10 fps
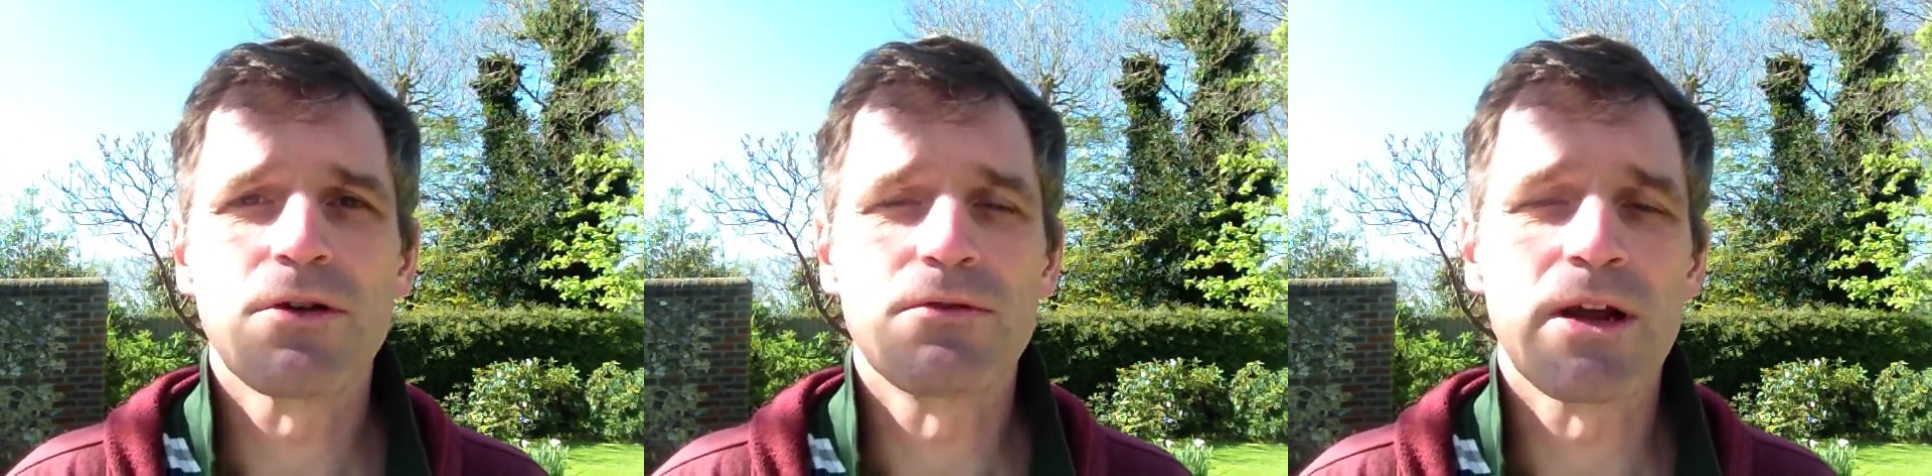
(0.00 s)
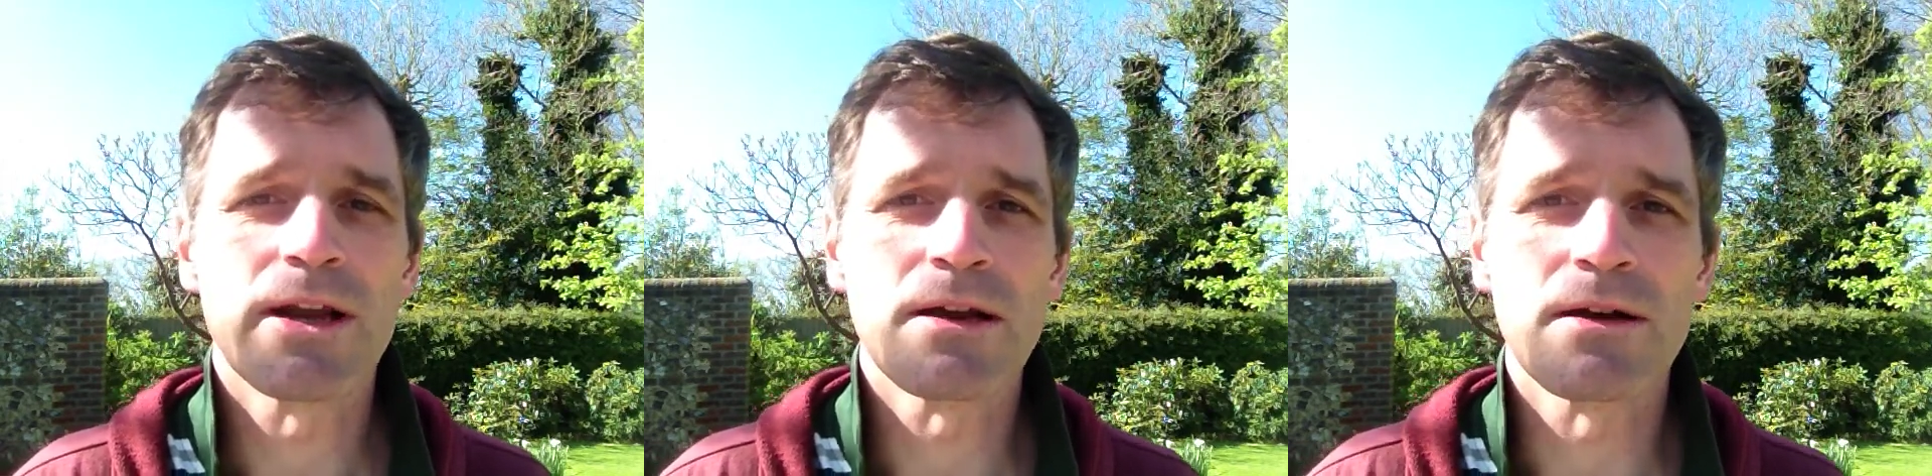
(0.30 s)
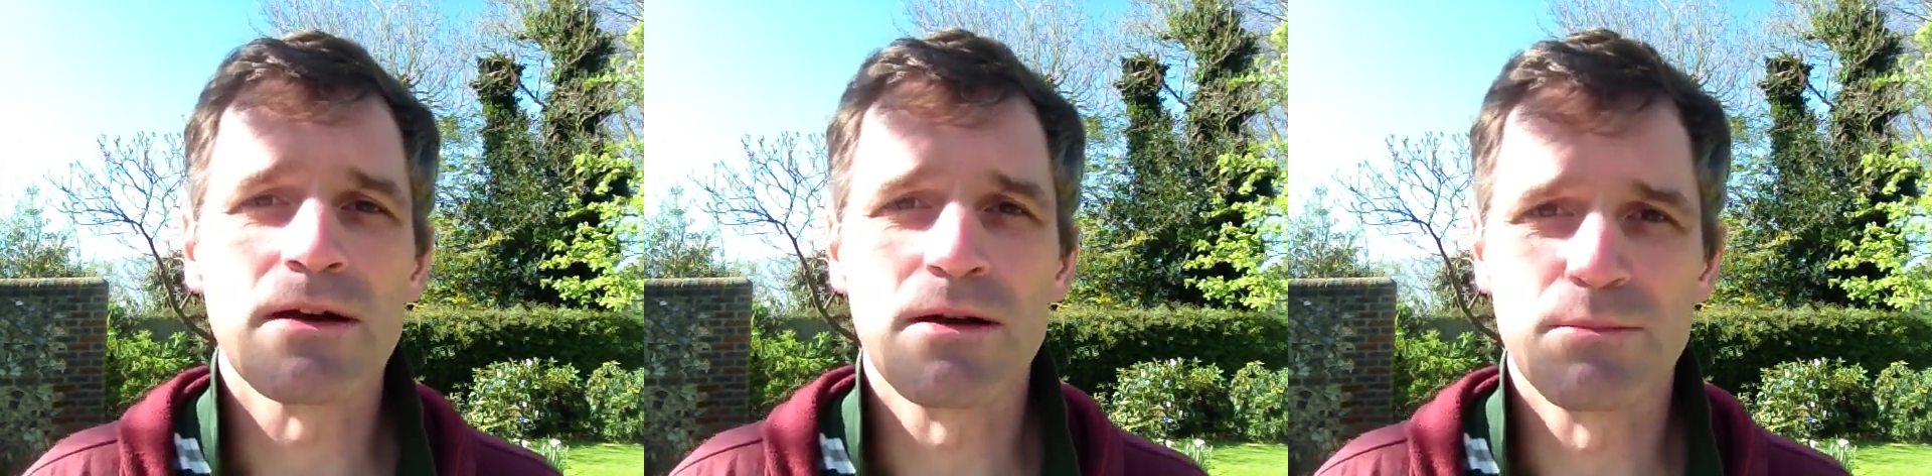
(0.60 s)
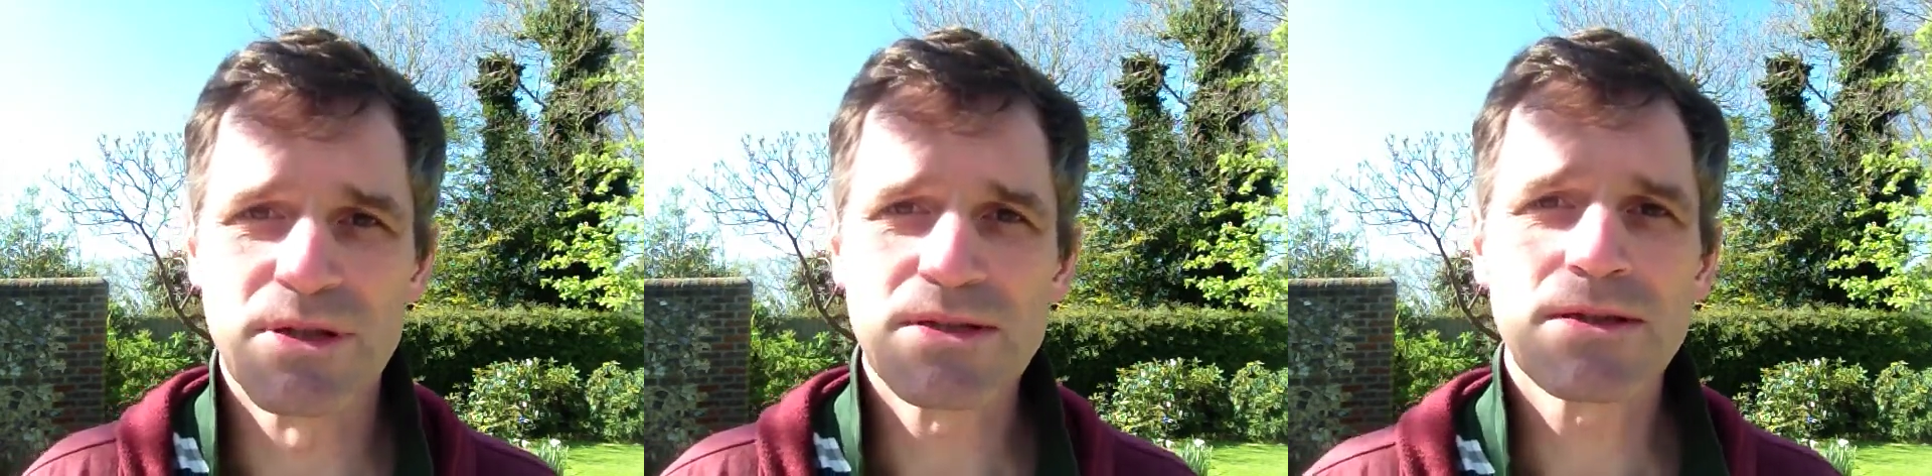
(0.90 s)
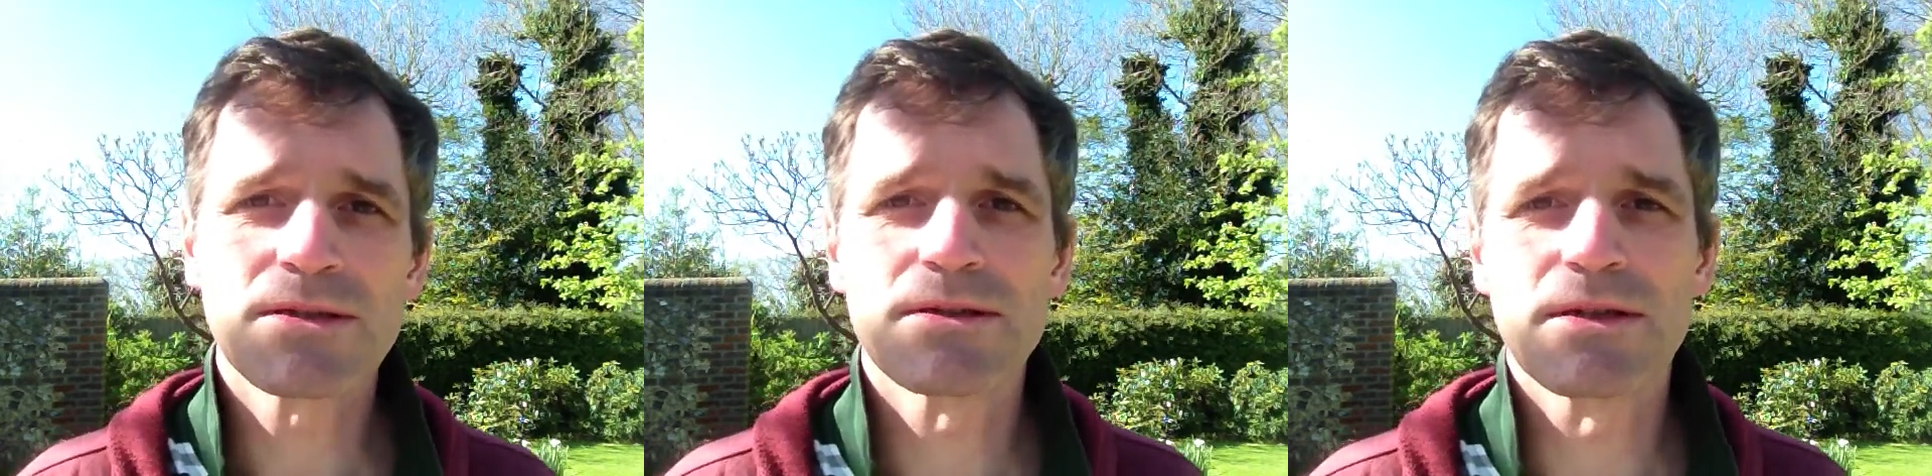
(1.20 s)
running a
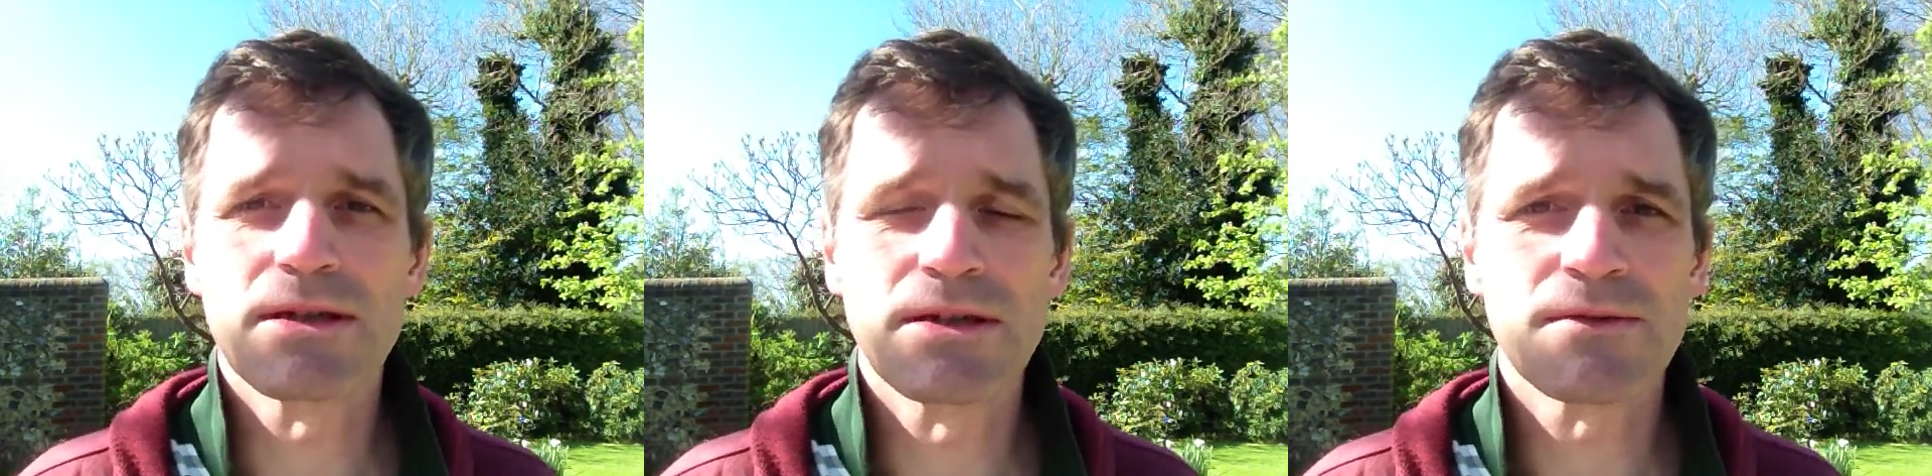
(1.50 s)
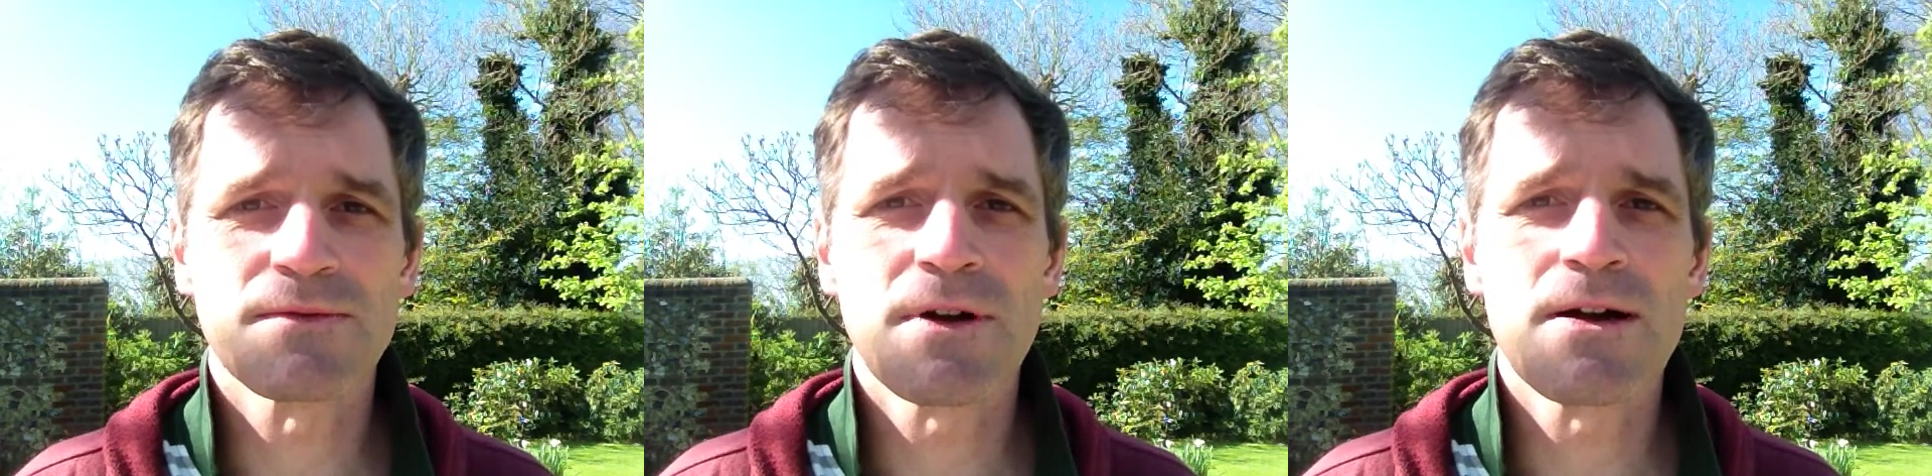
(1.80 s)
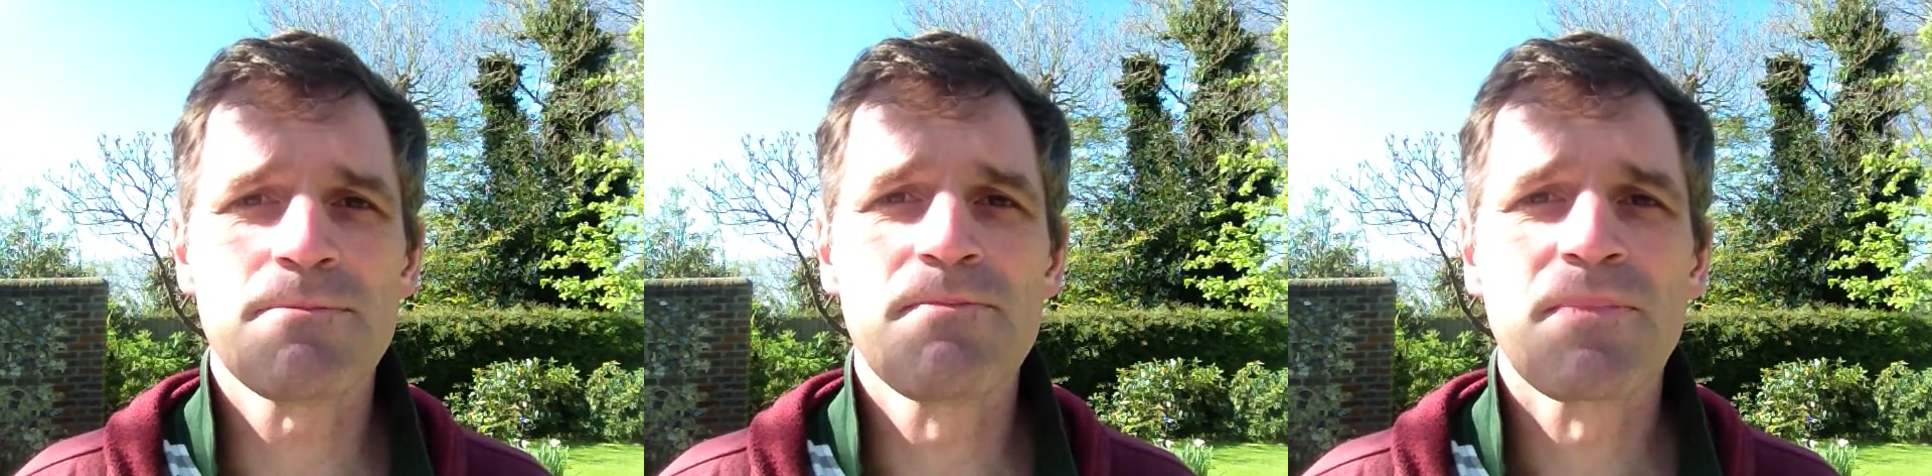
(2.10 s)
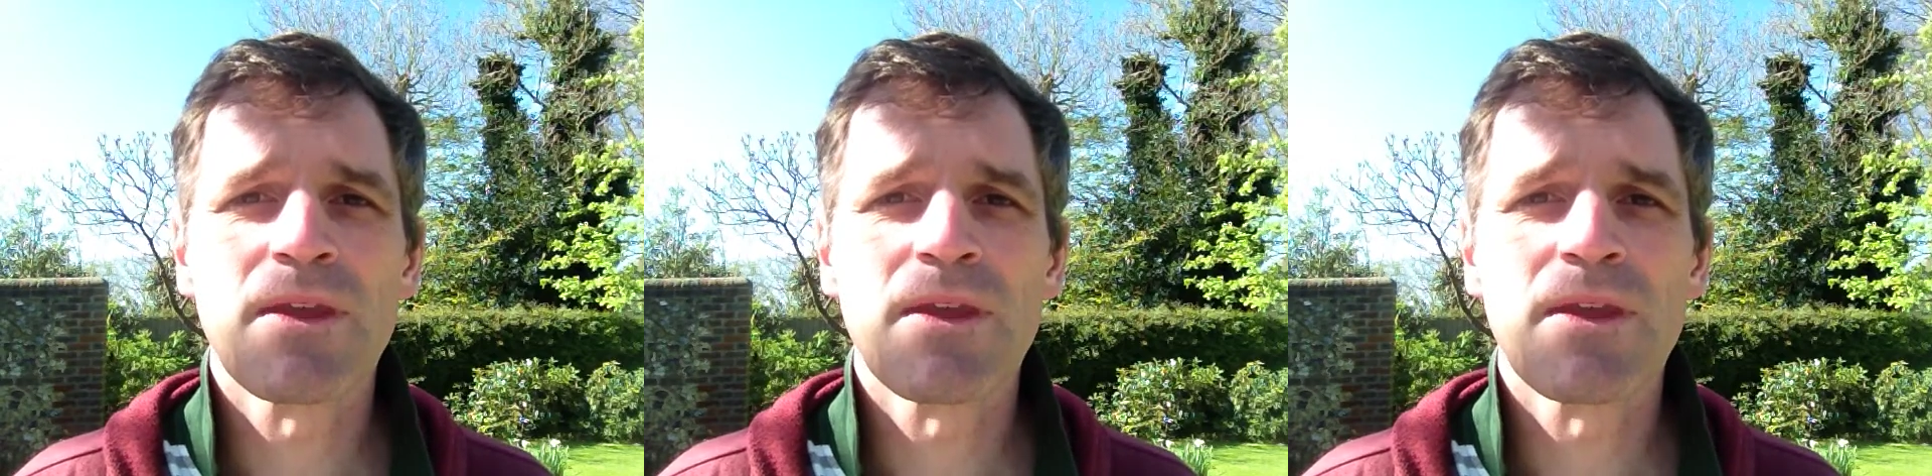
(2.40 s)
business, his farm,